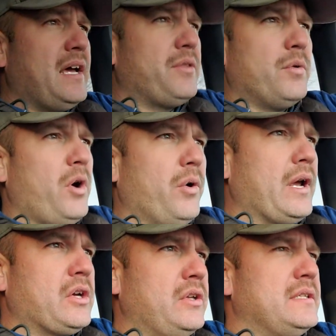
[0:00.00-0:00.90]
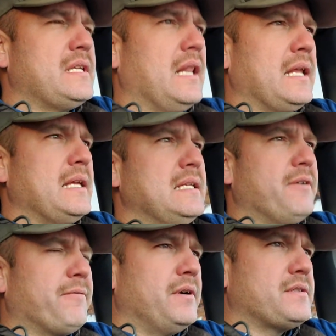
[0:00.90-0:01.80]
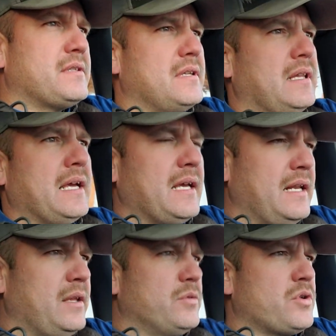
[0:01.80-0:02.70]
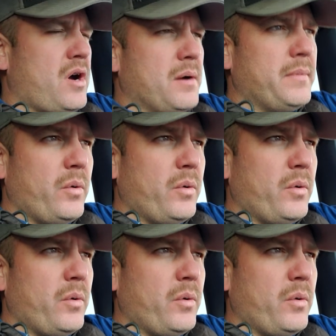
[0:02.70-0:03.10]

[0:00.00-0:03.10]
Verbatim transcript: down the road, I couldn't tell any difference, like anything was wrong.